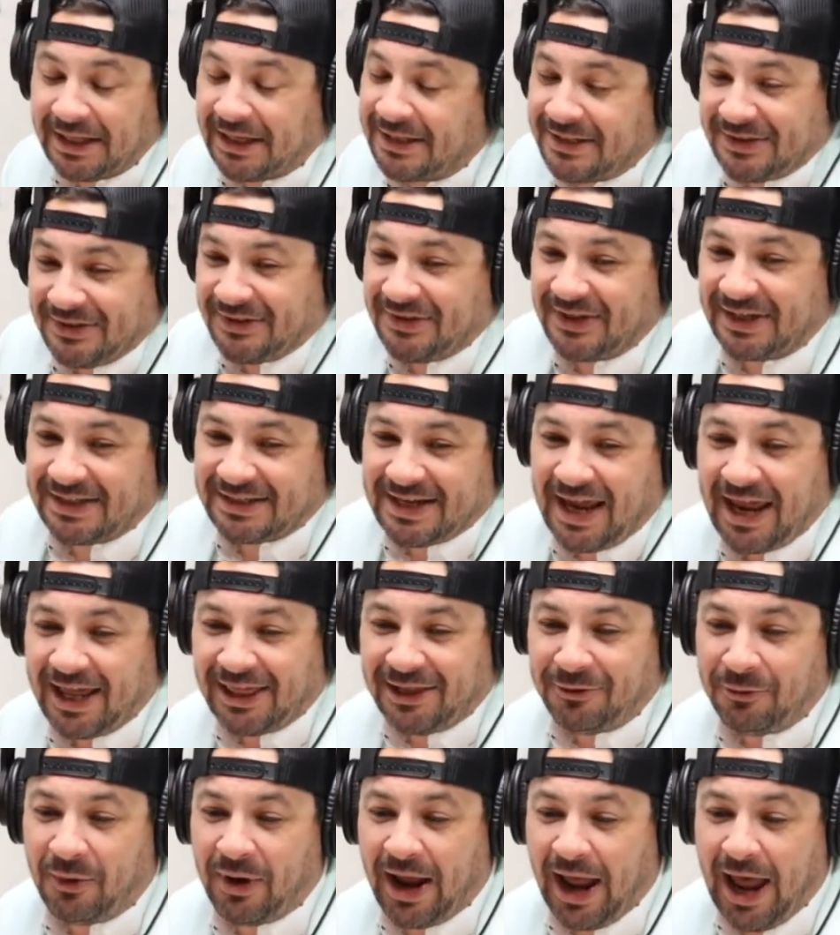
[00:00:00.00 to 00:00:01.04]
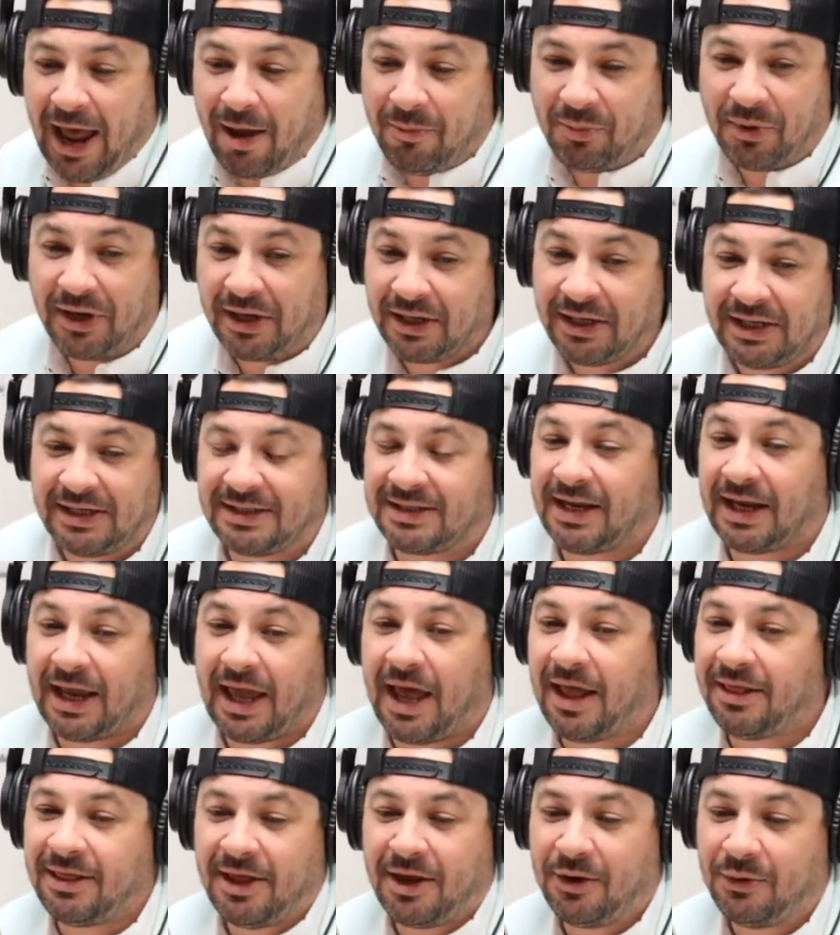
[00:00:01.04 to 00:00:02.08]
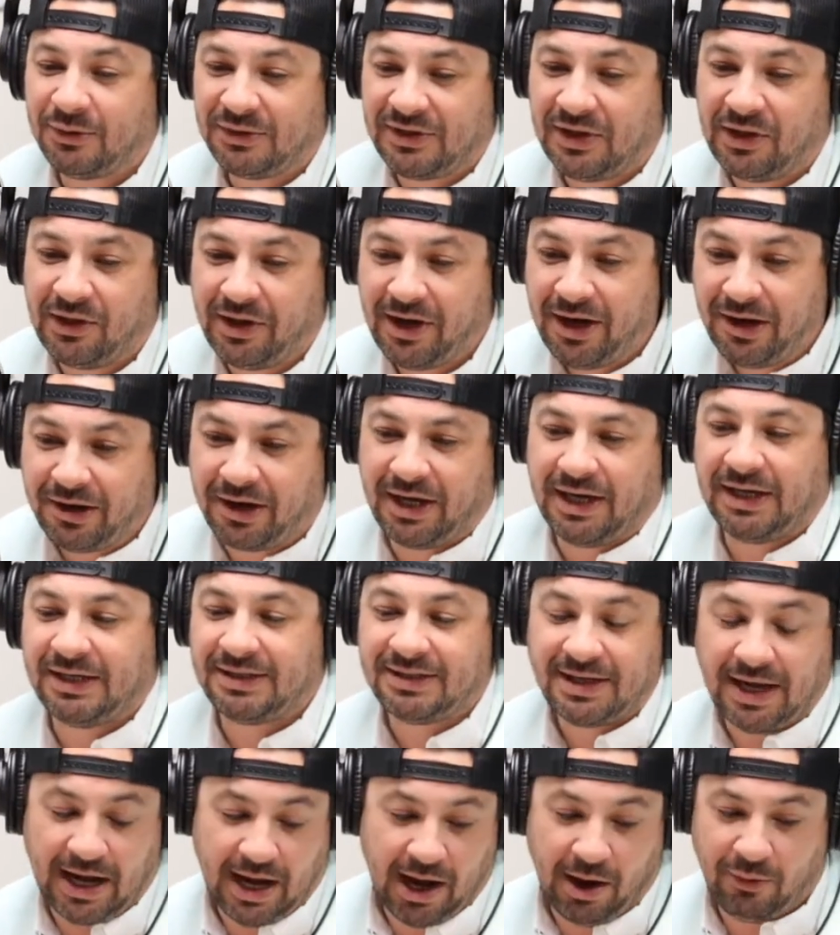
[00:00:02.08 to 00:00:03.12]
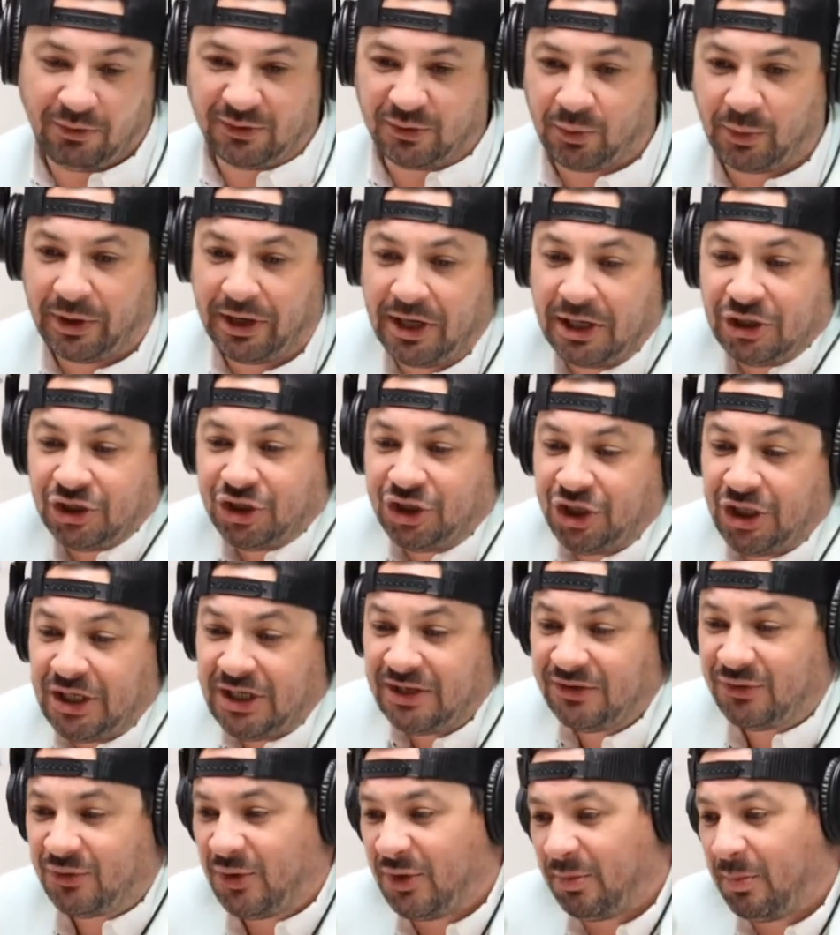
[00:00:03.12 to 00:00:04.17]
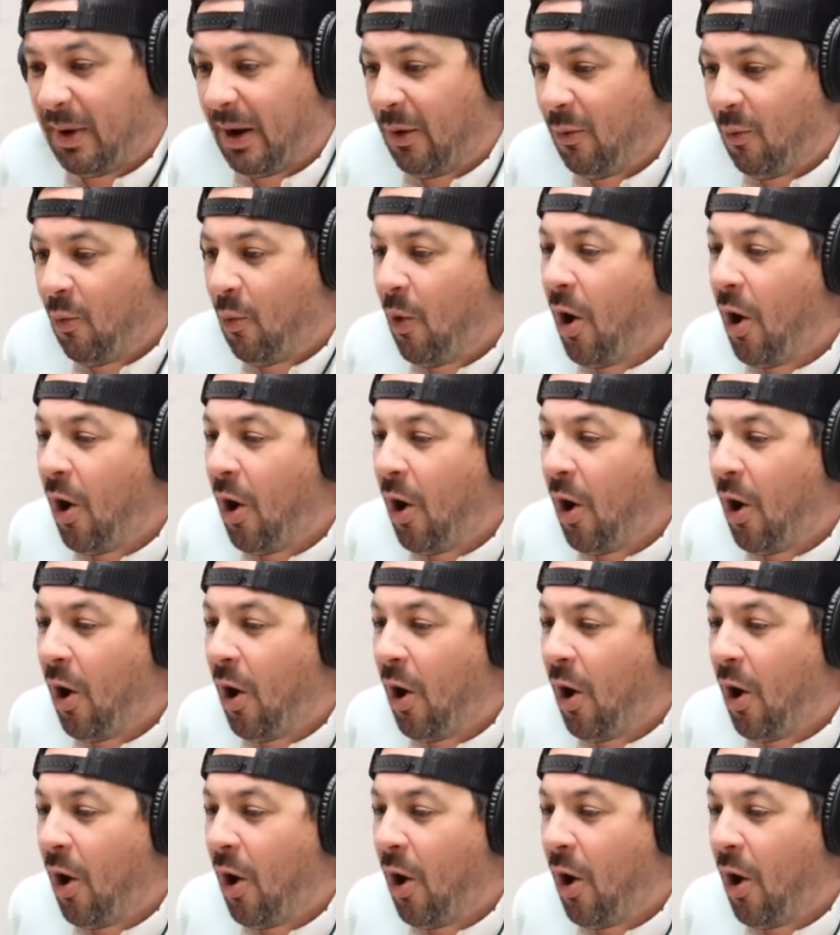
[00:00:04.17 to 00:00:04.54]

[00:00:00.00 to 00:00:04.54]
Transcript: This is exactly what happened. He's like, I thought it was hilarious. I was wearing jeans with my